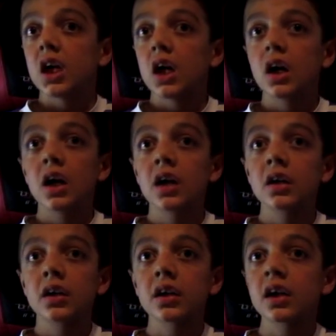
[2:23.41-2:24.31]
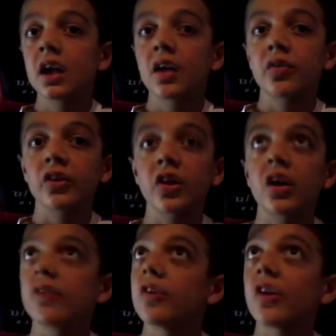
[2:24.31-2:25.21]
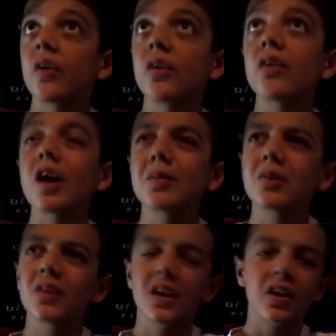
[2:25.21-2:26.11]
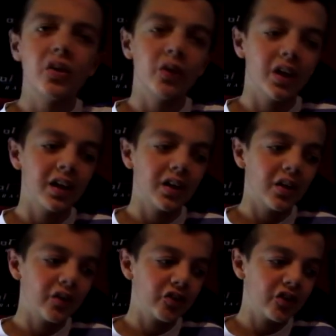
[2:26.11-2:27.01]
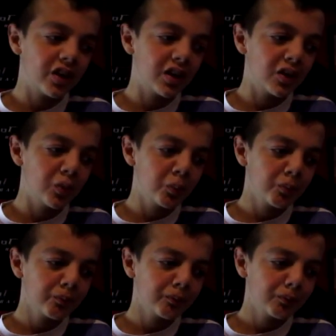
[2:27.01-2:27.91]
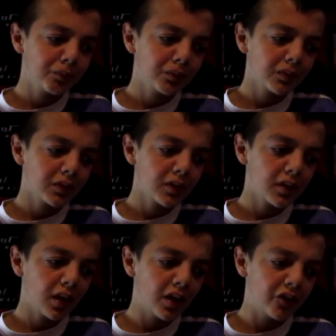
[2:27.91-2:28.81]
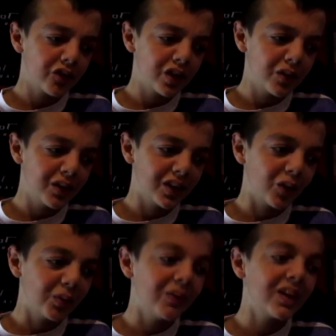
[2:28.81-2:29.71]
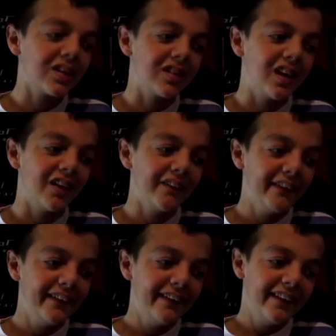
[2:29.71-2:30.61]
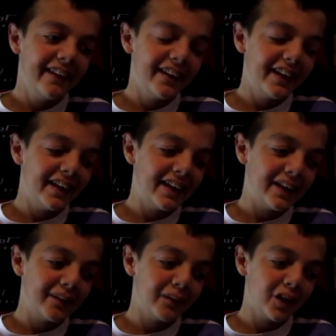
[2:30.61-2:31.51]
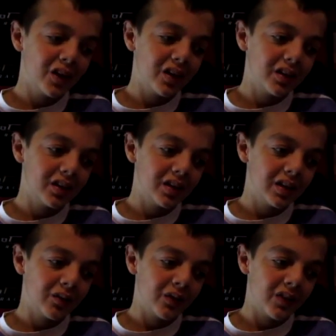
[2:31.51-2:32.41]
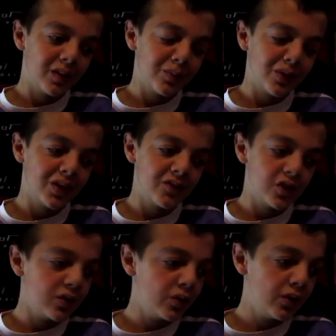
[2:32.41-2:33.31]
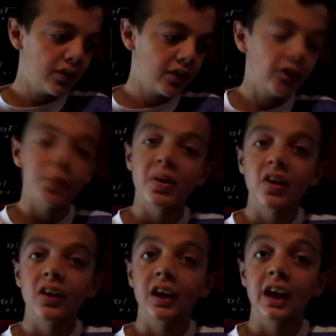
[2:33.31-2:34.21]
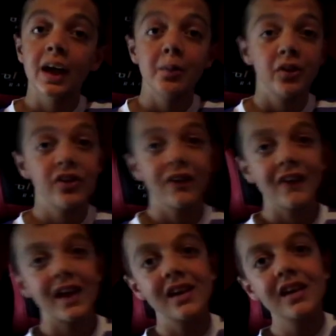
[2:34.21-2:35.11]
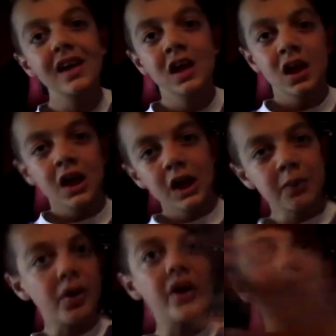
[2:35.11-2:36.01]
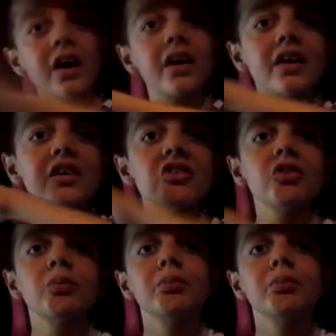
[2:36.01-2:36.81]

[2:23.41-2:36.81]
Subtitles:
yeah, if I don't do them, then I'll see you in a couple of weeks now. With the preview of the Burnley game. Until then, goodbye,